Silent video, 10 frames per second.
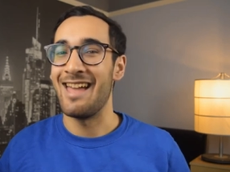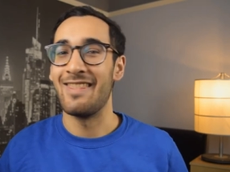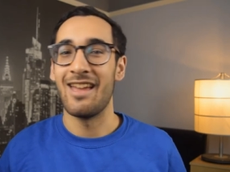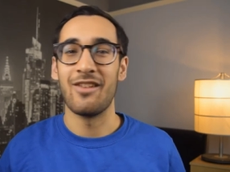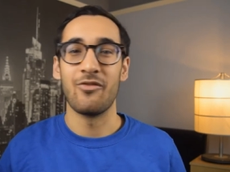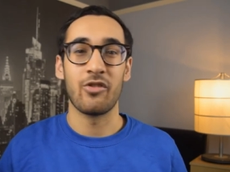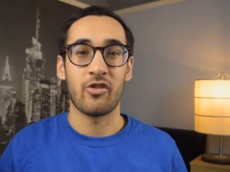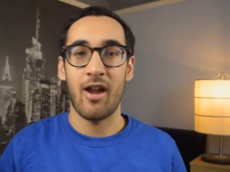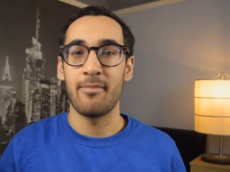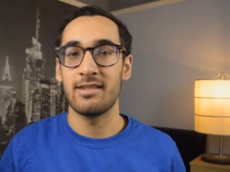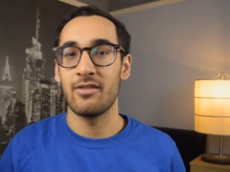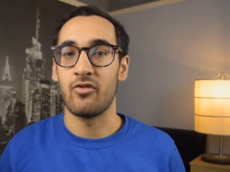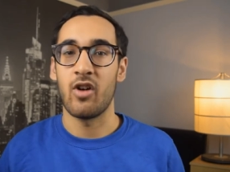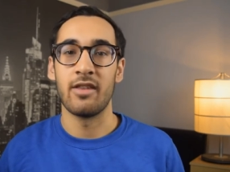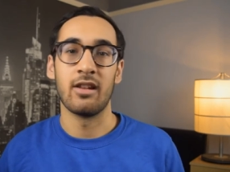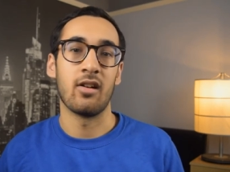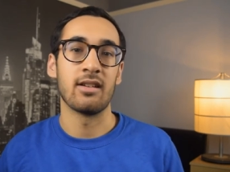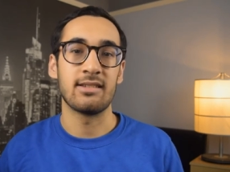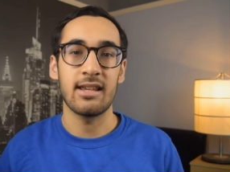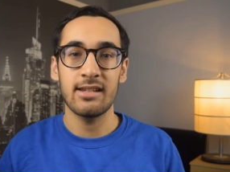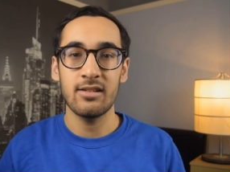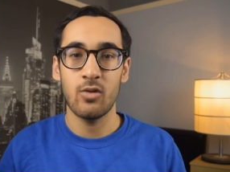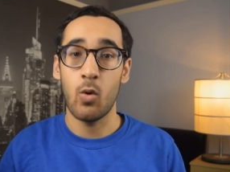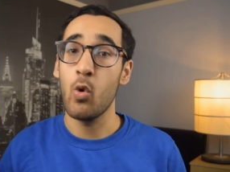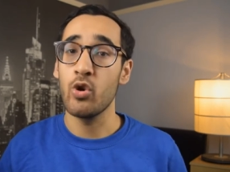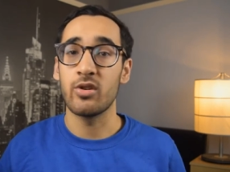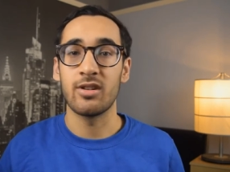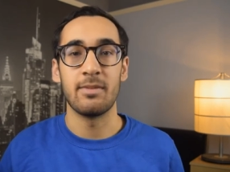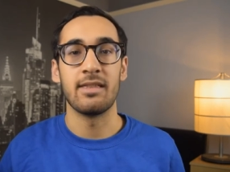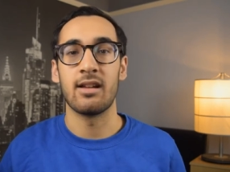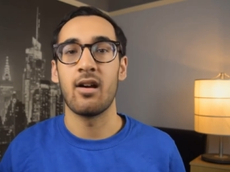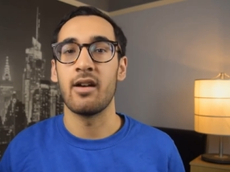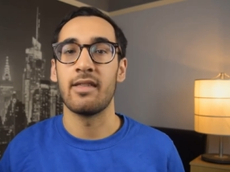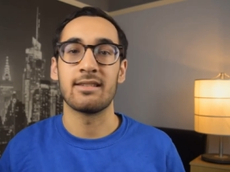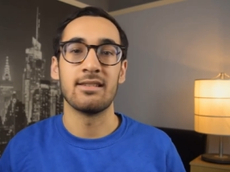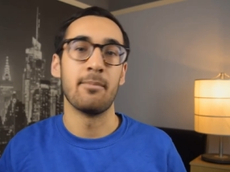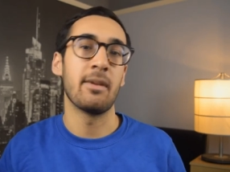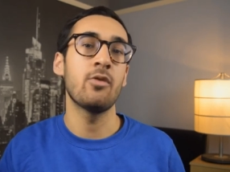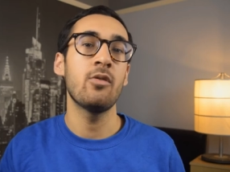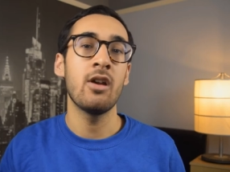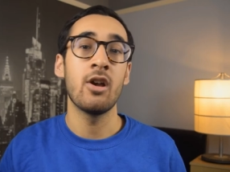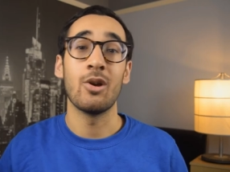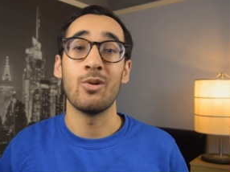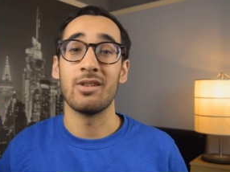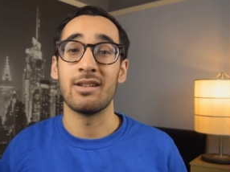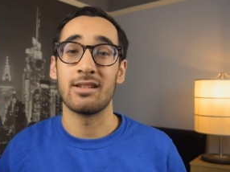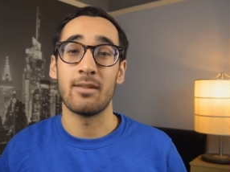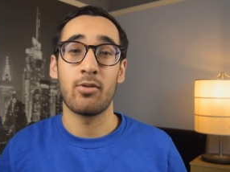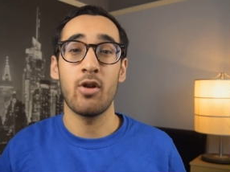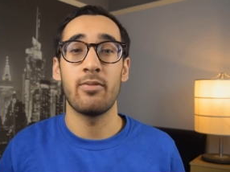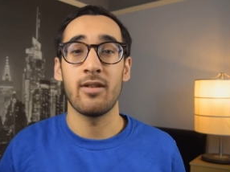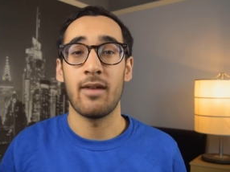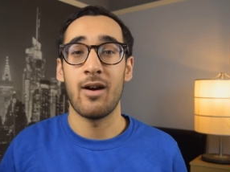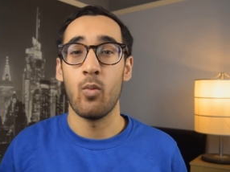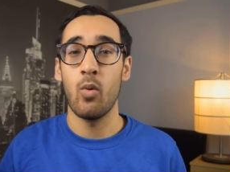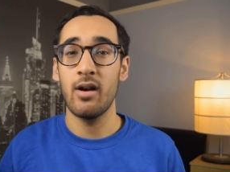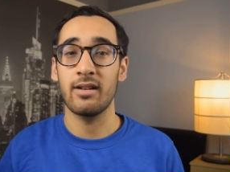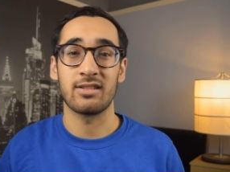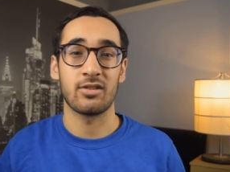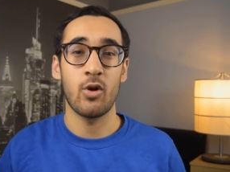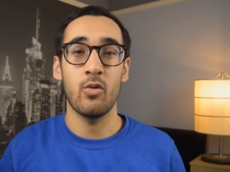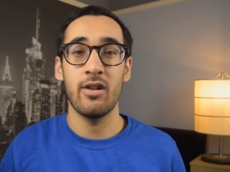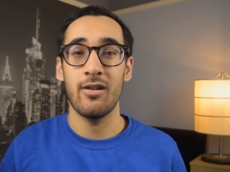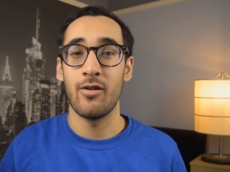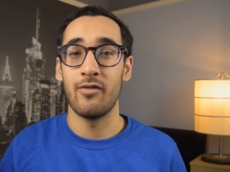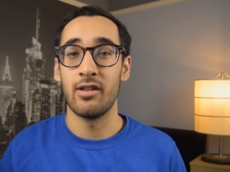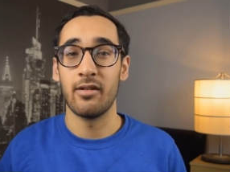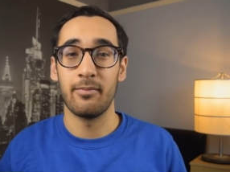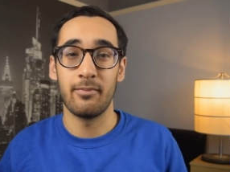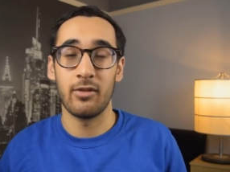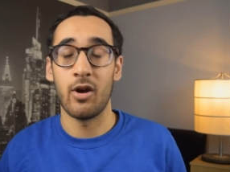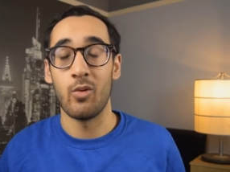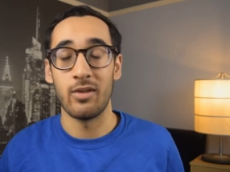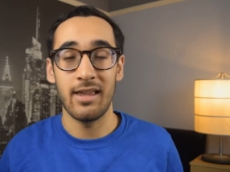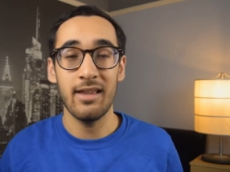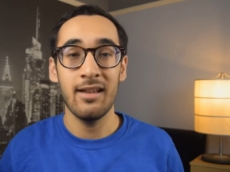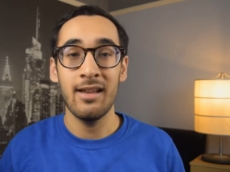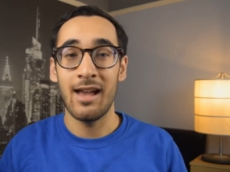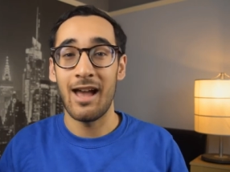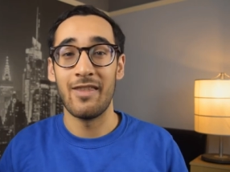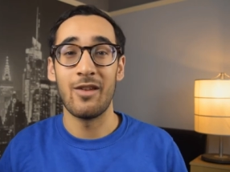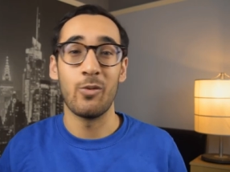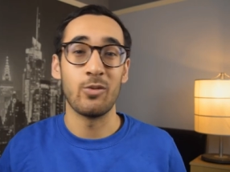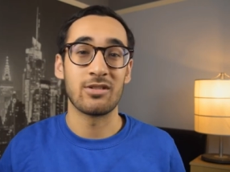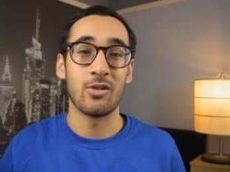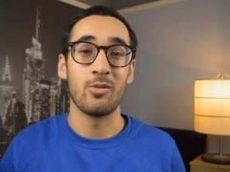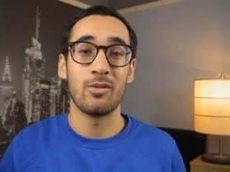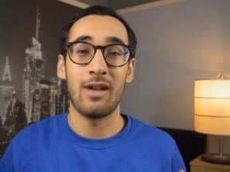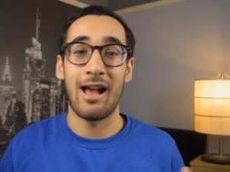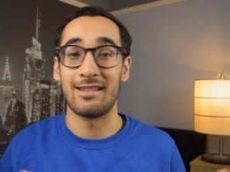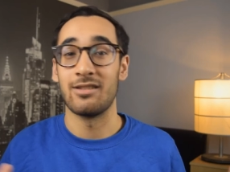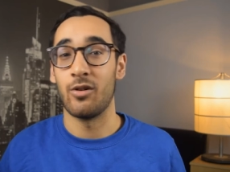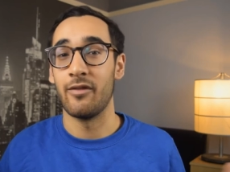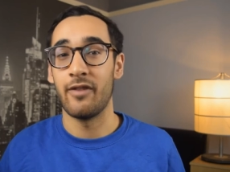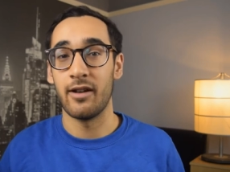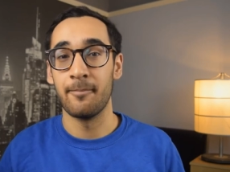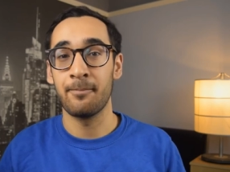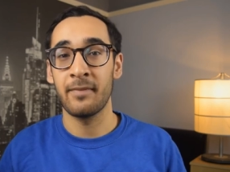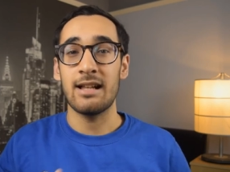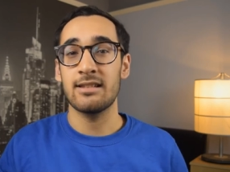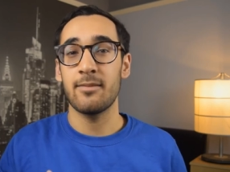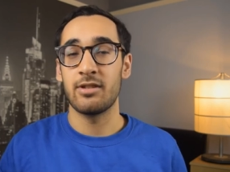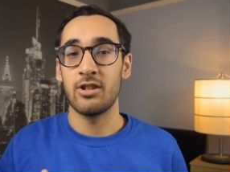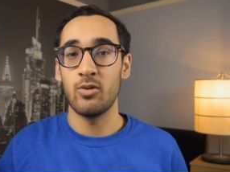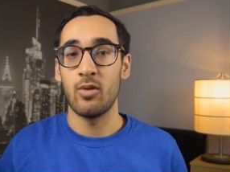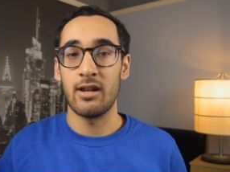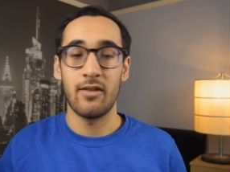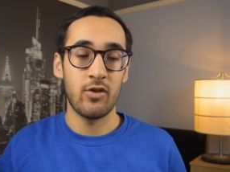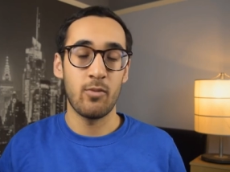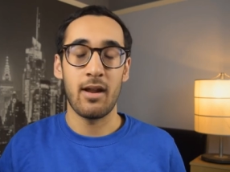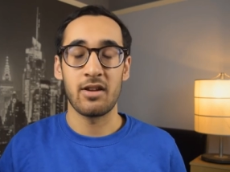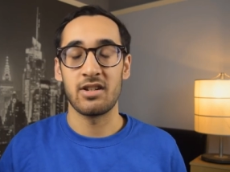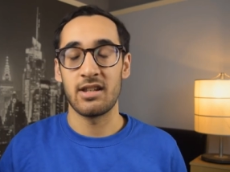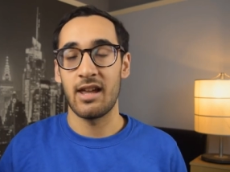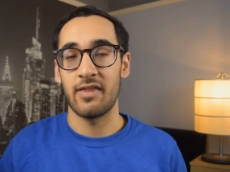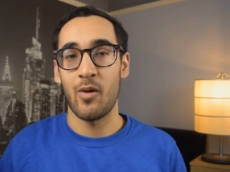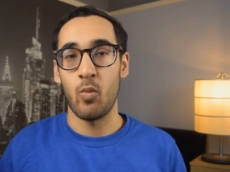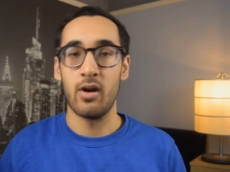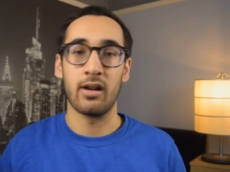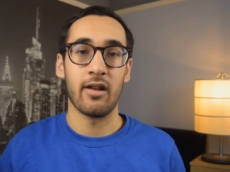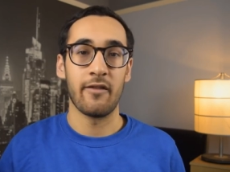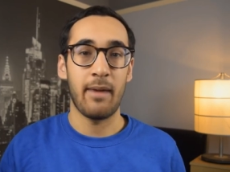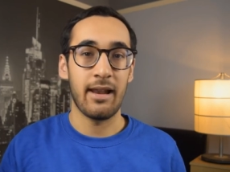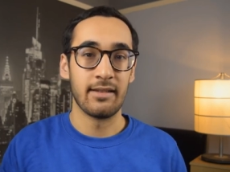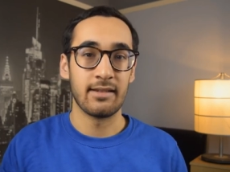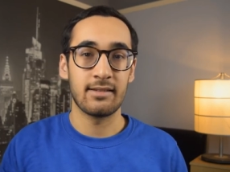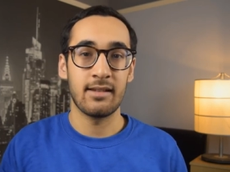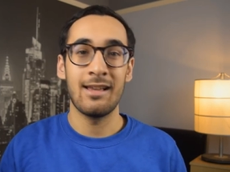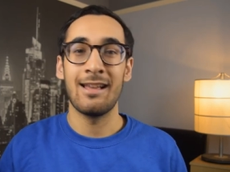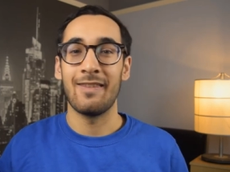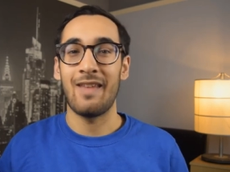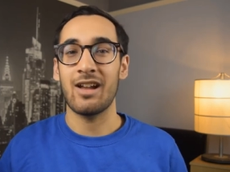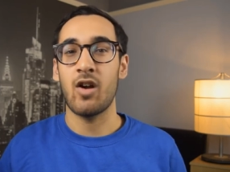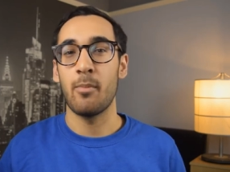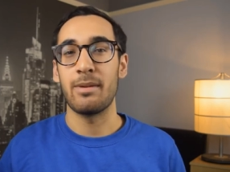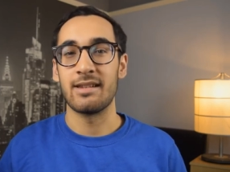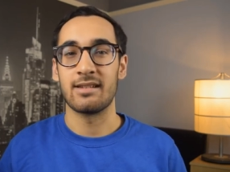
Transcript: and then crams it right in the last second, or you could be the guy that's in the middle who does an appropriate amount of work slowly over the, the whole year and then also has a lot of fun. So that's up to you and if you manage to get that work-life balance. That can't be